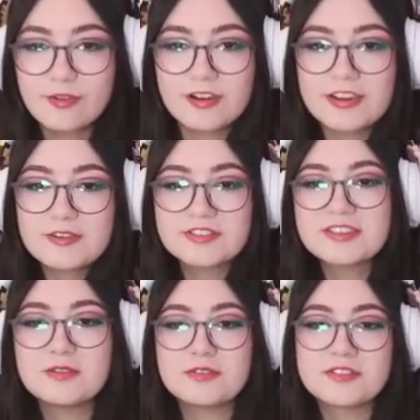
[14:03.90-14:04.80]
Froggy
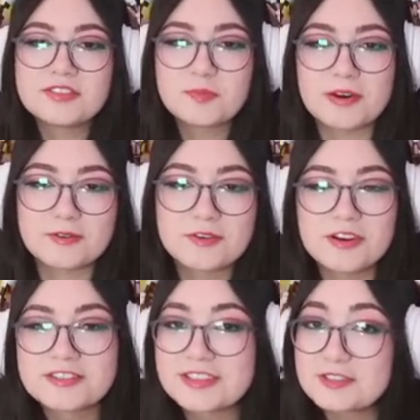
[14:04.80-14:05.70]
crossing who? This is puddle
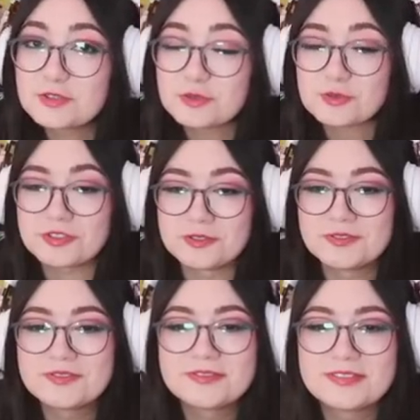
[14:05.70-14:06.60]
crossing. True.